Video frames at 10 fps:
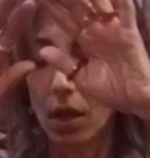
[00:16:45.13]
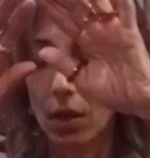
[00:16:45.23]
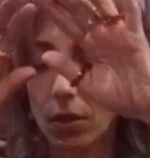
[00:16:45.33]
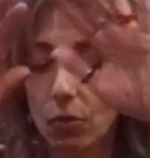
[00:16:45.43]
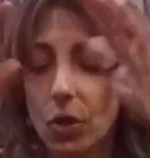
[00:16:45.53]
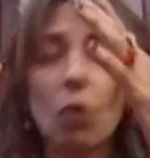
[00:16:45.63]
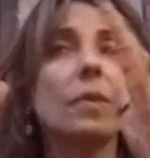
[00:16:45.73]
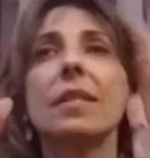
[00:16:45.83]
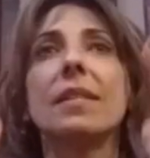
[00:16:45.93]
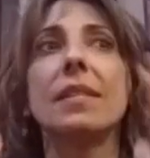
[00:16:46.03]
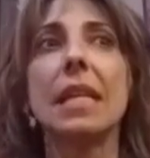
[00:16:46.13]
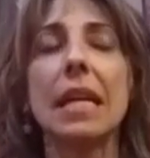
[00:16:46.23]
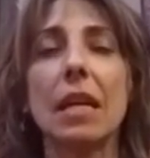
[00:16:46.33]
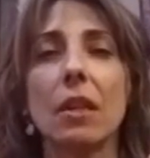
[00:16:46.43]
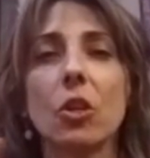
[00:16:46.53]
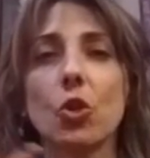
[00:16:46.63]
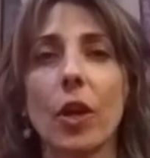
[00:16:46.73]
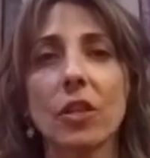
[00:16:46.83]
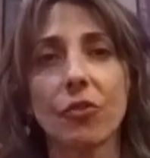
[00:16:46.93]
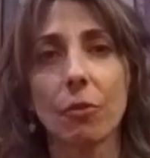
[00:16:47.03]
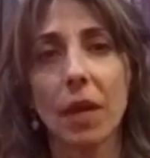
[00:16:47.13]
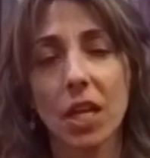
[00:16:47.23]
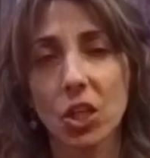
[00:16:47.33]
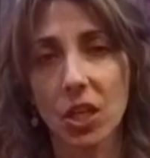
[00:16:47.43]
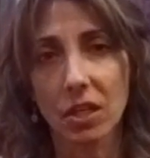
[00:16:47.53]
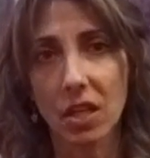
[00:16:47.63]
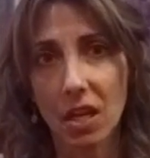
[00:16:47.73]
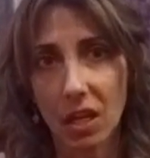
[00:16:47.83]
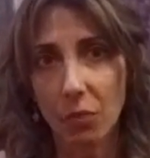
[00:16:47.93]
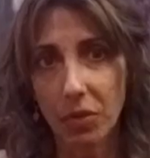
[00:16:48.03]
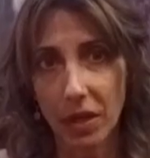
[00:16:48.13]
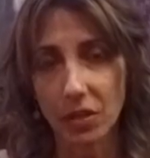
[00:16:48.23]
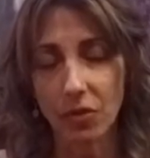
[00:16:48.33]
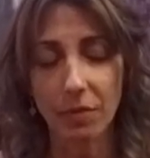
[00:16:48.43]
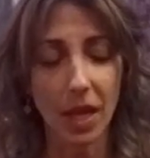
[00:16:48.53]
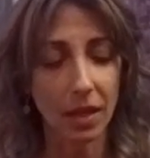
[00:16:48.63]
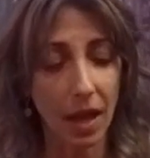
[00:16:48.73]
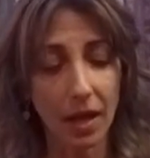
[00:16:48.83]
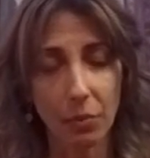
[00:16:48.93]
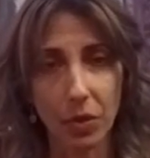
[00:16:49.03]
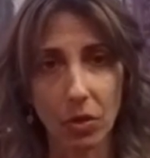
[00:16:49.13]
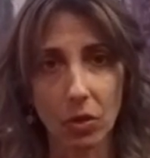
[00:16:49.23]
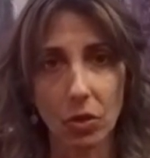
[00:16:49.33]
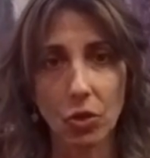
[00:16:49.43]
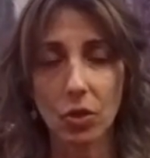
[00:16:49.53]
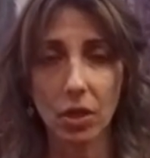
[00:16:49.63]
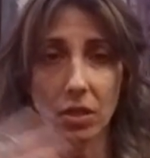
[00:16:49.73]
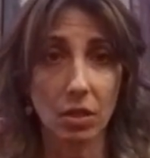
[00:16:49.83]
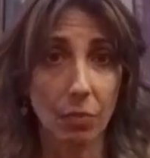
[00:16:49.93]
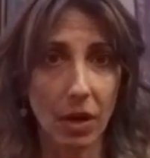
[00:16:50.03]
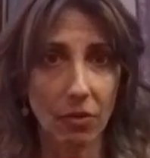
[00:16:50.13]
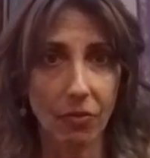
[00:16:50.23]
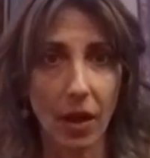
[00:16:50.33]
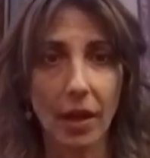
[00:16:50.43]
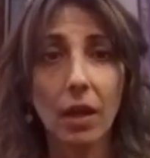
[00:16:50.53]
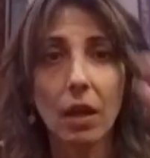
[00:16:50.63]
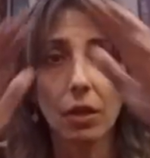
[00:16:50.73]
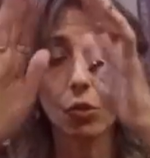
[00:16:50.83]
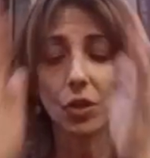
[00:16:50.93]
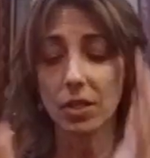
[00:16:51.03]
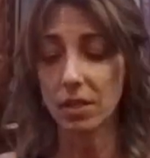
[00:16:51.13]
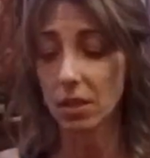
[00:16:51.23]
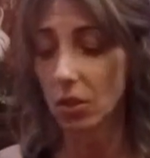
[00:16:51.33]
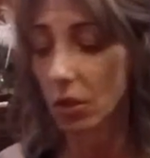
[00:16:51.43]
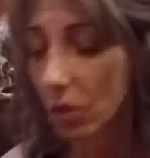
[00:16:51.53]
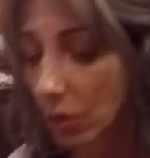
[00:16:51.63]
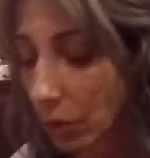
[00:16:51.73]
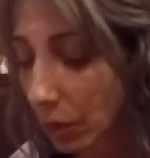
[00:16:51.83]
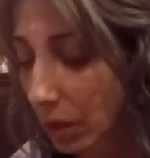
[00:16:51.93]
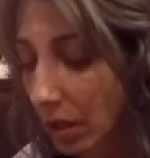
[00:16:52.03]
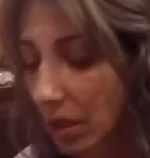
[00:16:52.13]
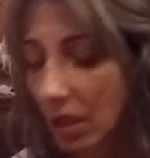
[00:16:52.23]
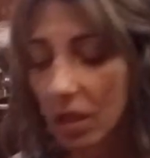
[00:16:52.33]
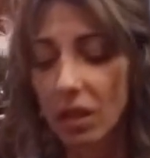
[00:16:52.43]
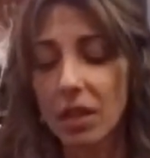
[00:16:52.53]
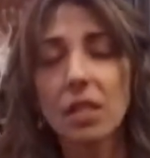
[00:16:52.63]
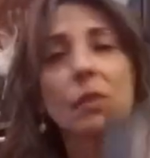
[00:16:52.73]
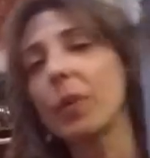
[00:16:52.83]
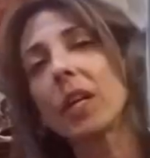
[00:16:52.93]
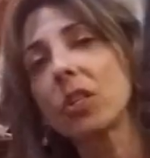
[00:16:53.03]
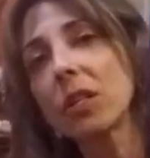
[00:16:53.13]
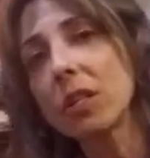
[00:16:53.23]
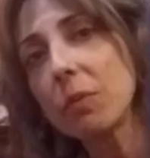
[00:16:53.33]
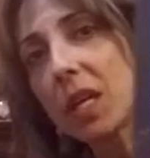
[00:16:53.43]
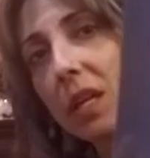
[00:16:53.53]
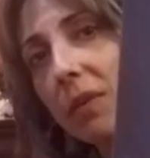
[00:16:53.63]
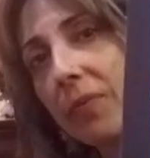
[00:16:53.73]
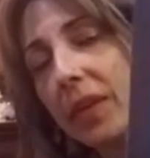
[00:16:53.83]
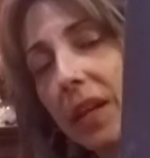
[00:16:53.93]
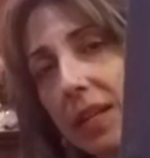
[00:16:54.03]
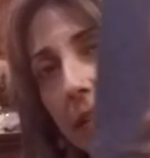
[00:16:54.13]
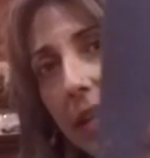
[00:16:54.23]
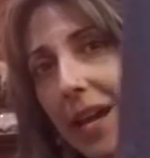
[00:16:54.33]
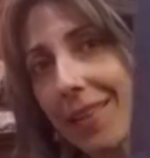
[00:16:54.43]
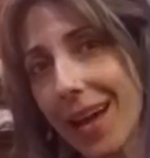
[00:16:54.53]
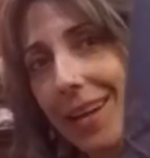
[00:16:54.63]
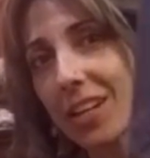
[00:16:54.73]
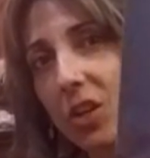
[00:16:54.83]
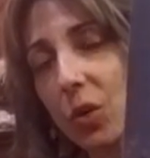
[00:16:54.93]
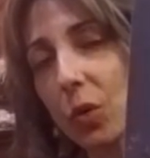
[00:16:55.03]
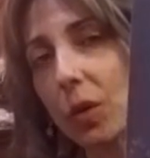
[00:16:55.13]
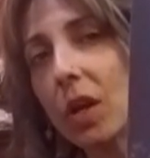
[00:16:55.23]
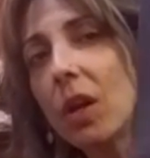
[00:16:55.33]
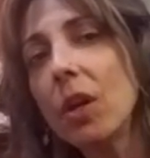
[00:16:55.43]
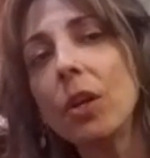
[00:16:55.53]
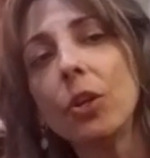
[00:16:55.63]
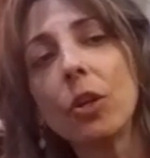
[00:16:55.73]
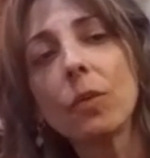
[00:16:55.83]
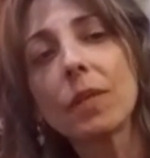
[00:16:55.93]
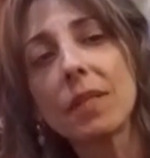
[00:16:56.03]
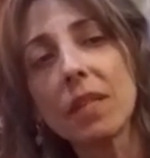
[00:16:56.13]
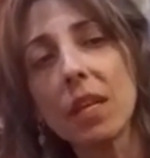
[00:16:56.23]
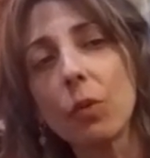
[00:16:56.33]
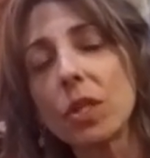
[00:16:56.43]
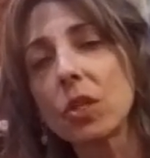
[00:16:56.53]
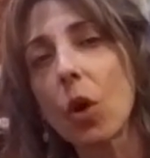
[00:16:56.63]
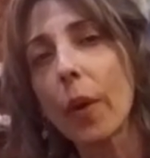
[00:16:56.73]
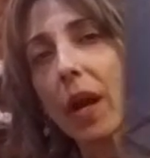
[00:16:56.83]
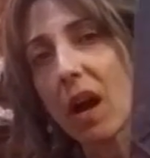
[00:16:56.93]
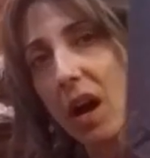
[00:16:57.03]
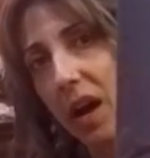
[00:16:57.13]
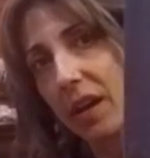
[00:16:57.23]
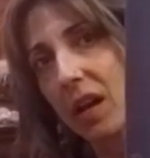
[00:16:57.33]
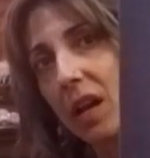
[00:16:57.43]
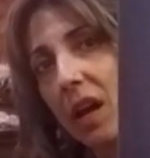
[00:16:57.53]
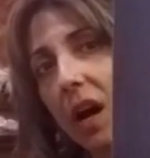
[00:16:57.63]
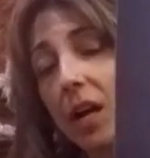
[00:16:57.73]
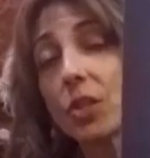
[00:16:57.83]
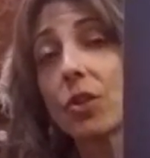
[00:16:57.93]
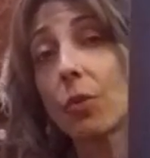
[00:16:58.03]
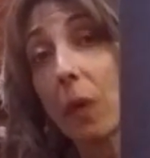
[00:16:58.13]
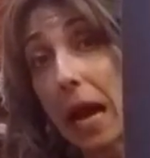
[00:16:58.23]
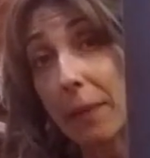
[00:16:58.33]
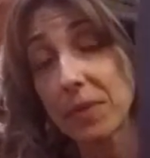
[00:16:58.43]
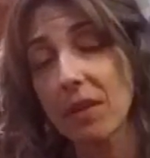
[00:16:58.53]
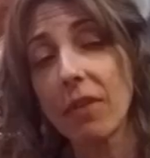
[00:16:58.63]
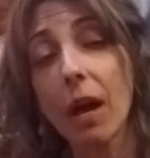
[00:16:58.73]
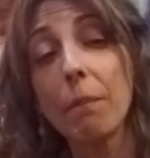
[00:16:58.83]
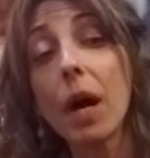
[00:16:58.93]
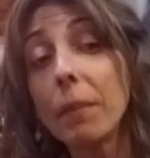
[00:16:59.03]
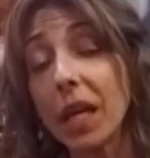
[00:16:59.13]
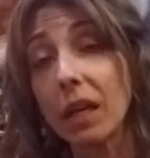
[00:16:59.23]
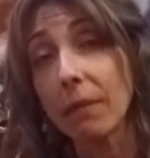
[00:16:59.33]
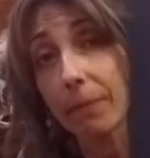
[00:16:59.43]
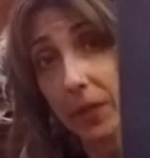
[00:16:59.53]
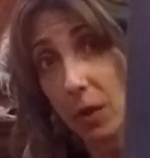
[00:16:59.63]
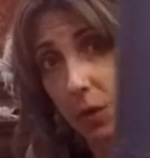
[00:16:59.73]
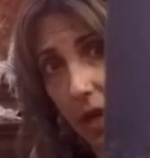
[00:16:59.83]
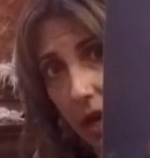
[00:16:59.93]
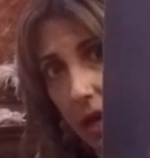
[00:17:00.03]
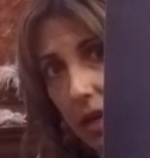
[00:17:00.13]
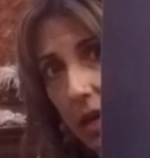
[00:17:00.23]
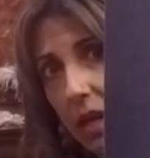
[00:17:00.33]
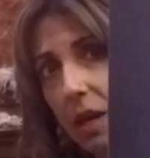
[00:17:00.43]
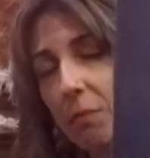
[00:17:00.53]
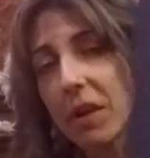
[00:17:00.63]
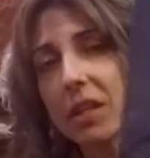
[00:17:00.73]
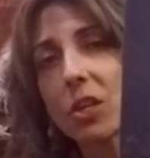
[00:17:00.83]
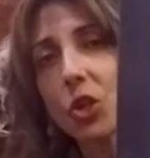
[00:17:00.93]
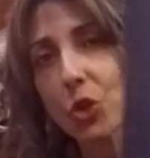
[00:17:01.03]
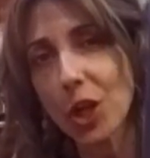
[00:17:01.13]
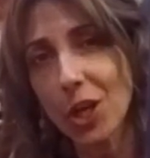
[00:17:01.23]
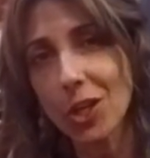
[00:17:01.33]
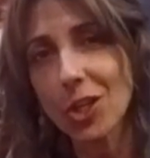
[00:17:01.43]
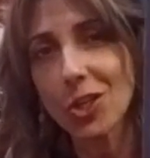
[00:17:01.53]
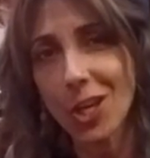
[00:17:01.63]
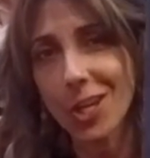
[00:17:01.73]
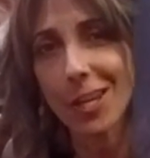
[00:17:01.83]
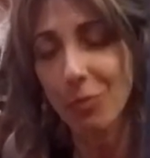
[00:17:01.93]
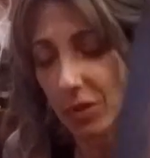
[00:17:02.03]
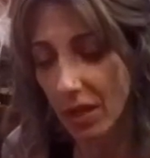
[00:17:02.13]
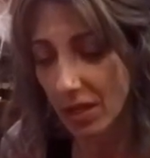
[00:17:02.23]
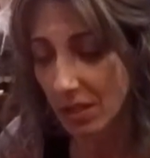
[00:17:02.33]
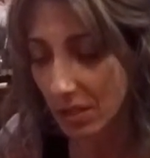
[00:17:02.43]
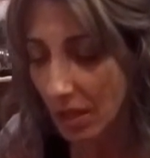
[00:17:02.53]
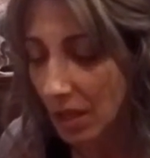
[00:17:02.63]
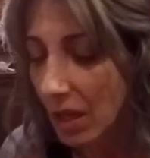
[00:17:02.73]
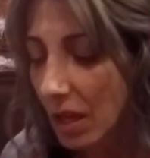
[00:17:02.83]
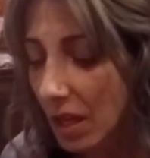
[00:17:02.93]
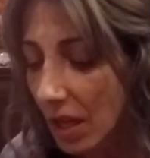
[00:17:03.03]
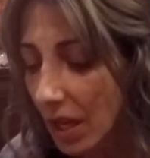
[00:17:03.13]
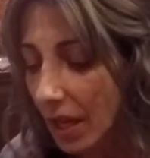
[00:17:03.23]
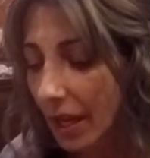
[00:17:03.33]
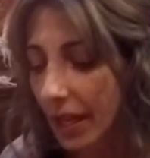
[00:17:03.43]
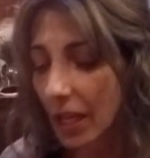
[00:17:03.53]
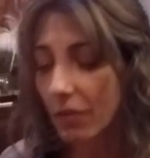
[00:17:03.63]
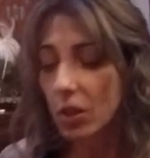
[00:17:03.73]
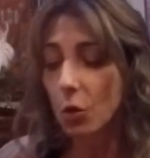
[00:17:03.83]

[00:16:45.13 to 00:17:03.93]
you don't see the transformation taking place from that caterpillar turning into the butterfly. You just see the cocoon. This picture to me is like that cocoon. You don't see what's going on under the wraps of that mummy, okay? But there's change taking place. Even though